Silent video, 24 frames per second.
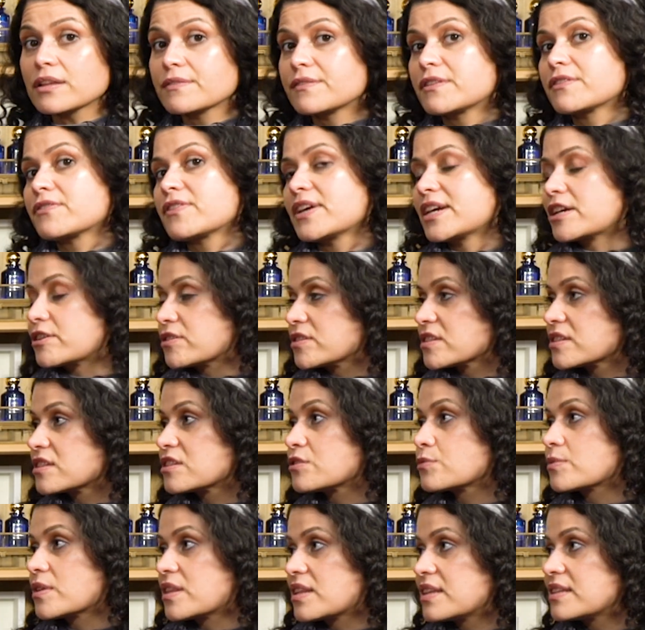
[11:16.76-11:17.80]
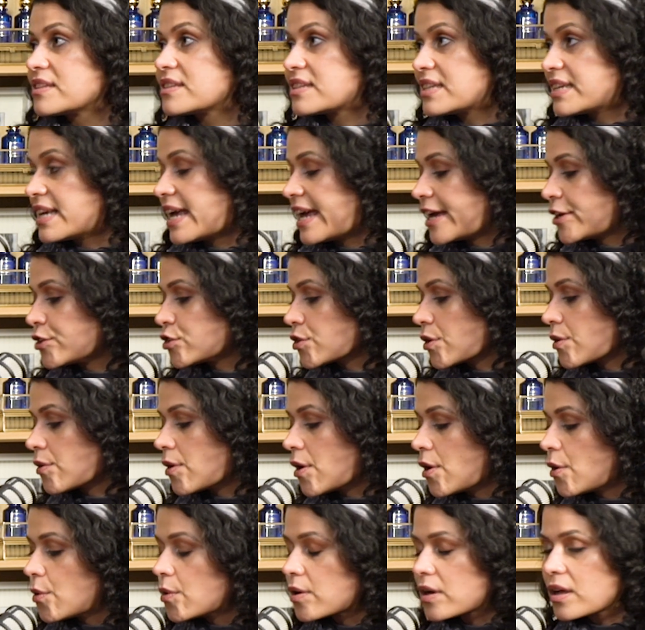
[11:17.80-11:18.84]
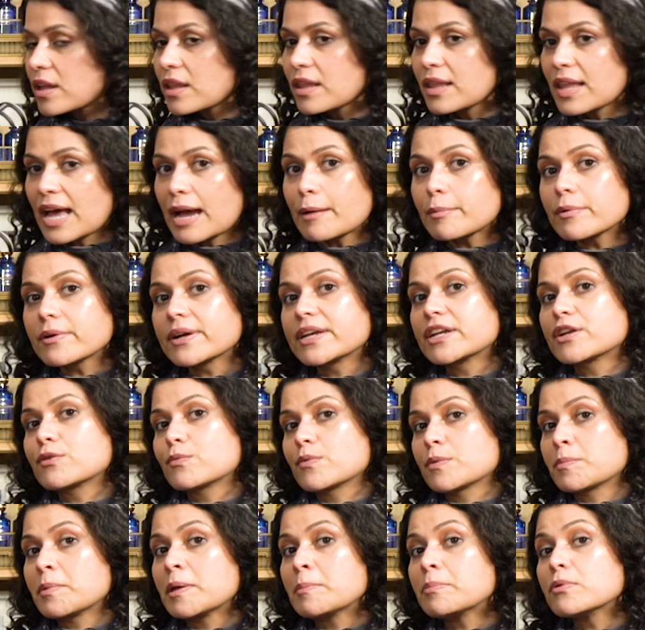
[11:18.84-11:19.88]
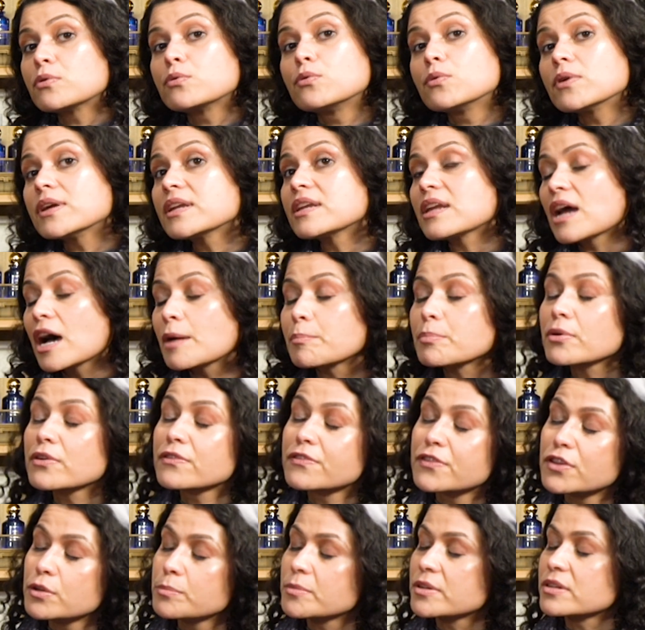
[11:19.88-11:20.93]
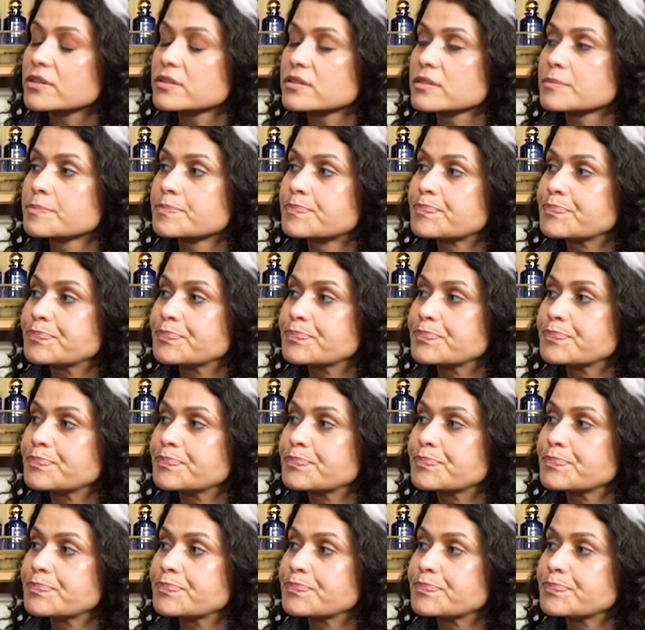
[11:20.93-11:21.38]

of the fragrances within THOO, collaborated with people who are not perfumers.